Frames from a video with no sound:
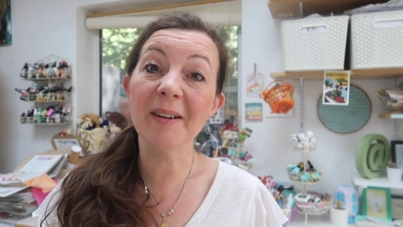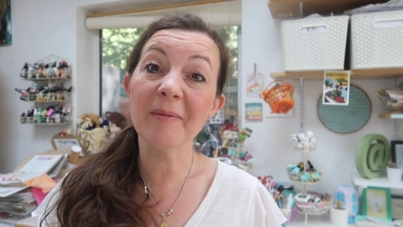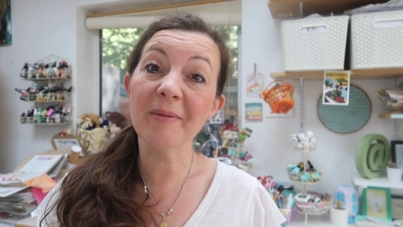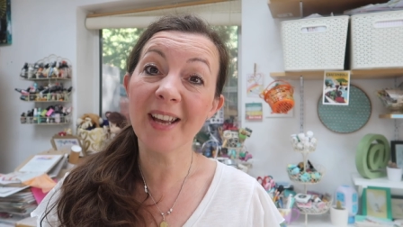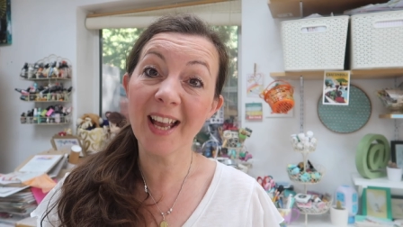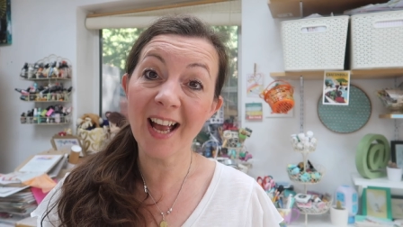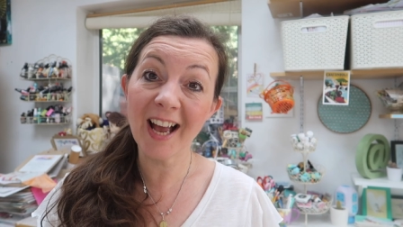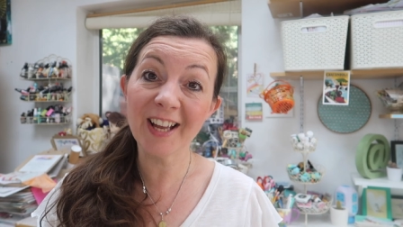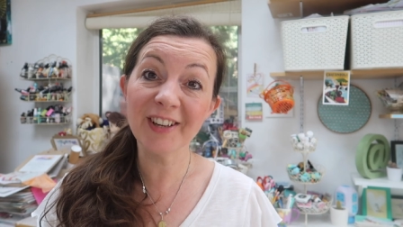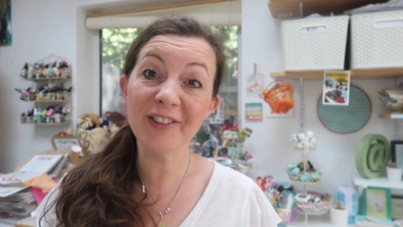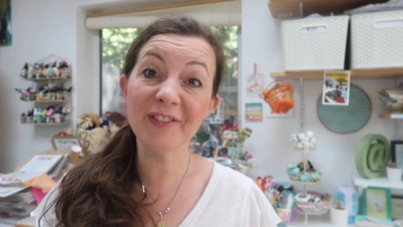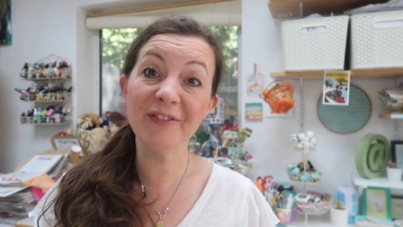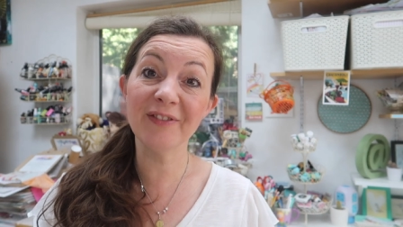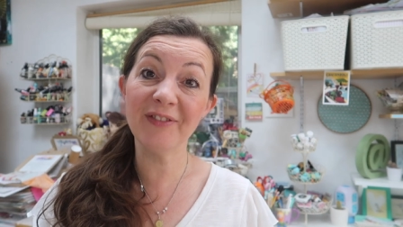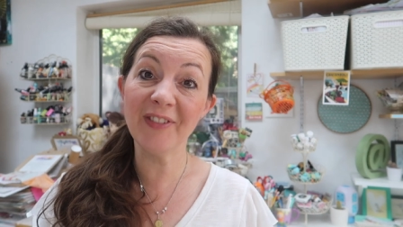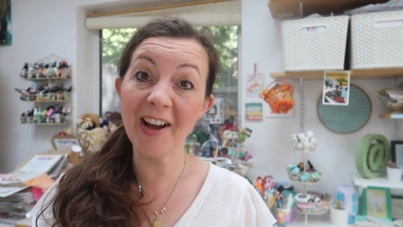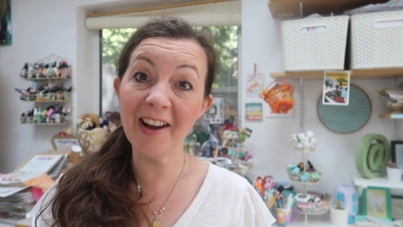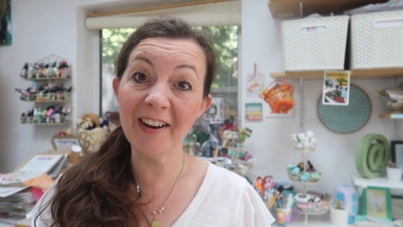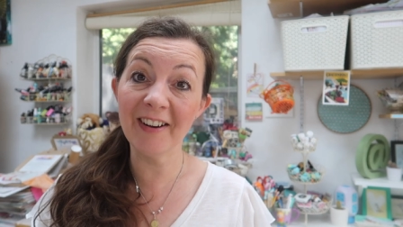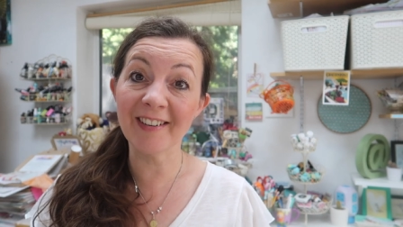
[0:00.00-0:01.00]
And we had
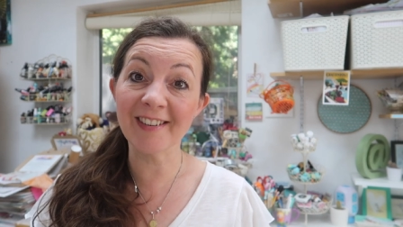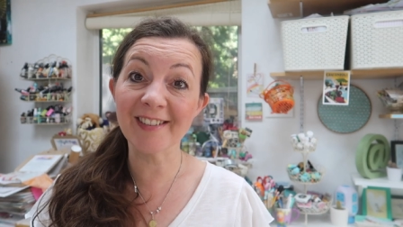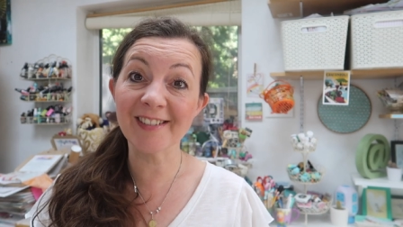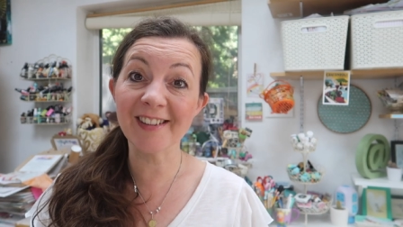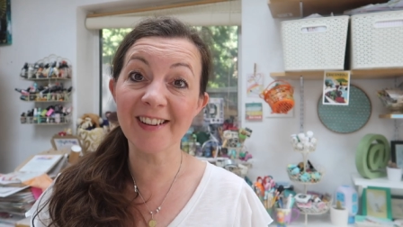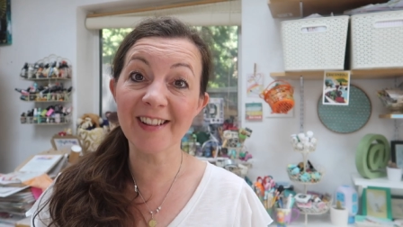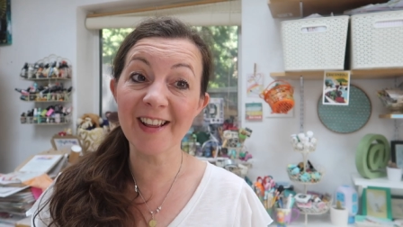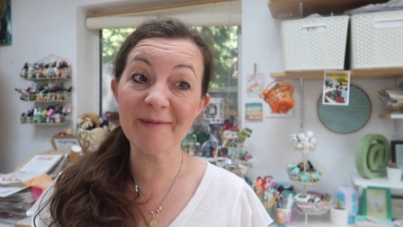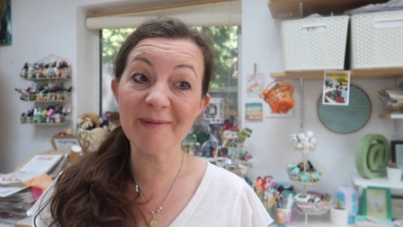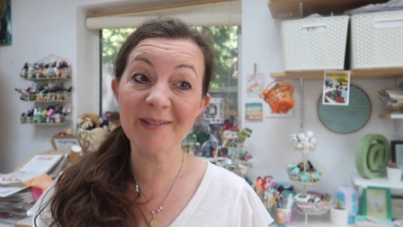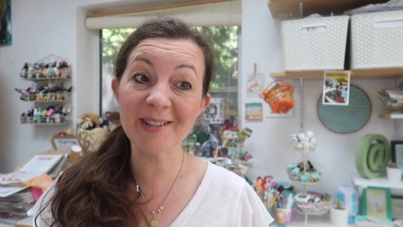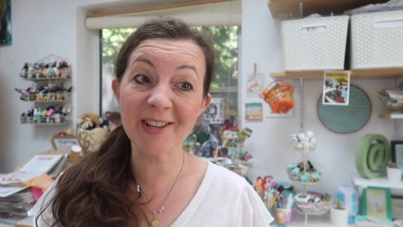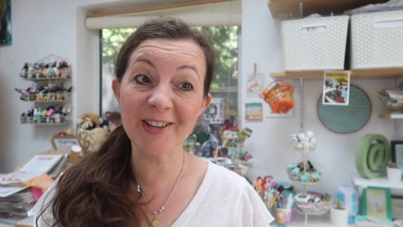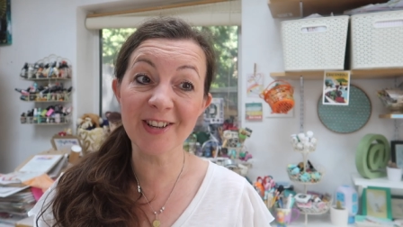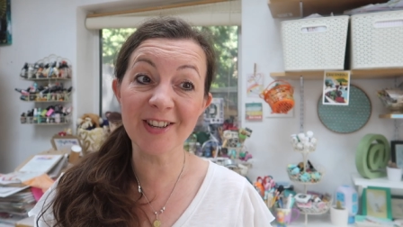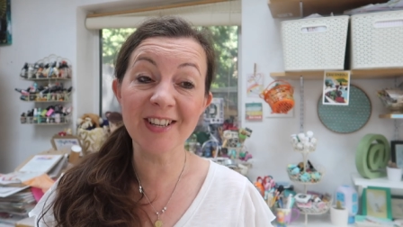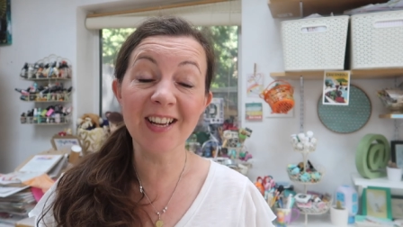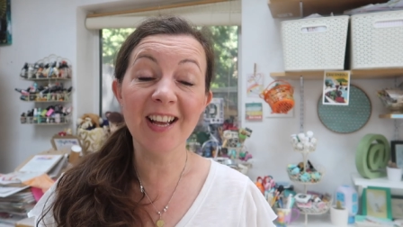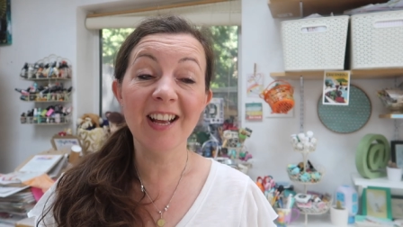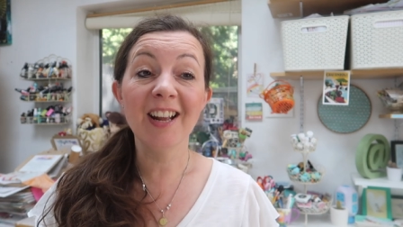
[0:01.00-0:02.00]
fun, so that was
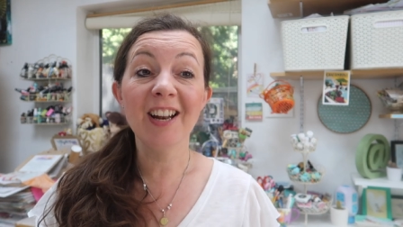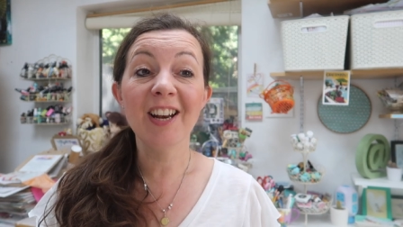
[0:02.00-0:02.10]
good.